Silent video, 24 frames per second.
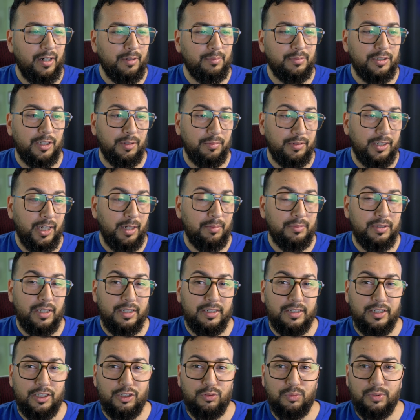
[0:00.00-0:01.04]
Sometimes that
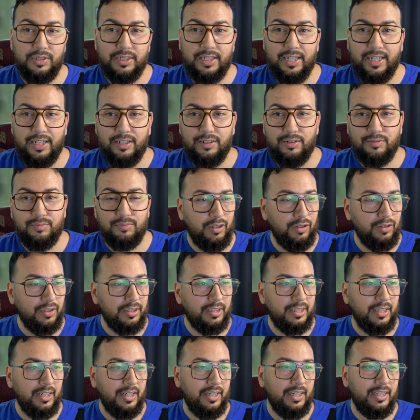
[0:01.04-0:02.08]
does work out. Only
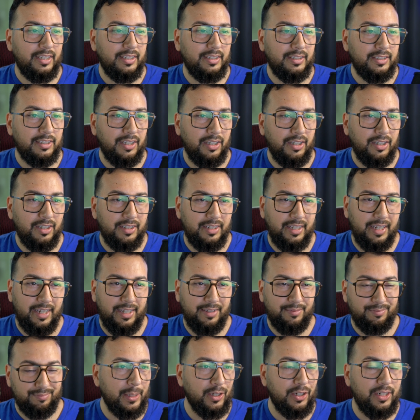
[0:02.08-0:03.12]
cons are
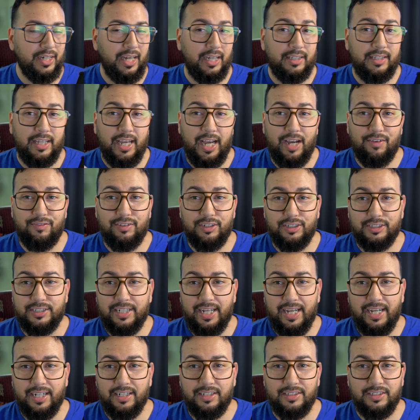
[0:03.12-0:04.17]
that you're gonna have to have their
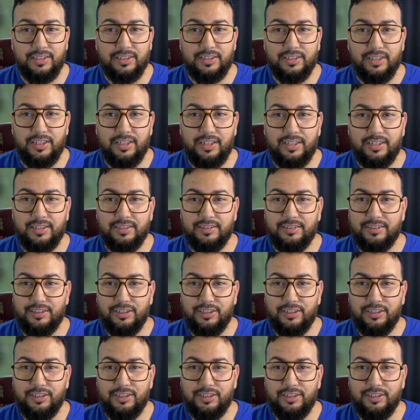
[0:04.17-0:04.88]
tag on the song,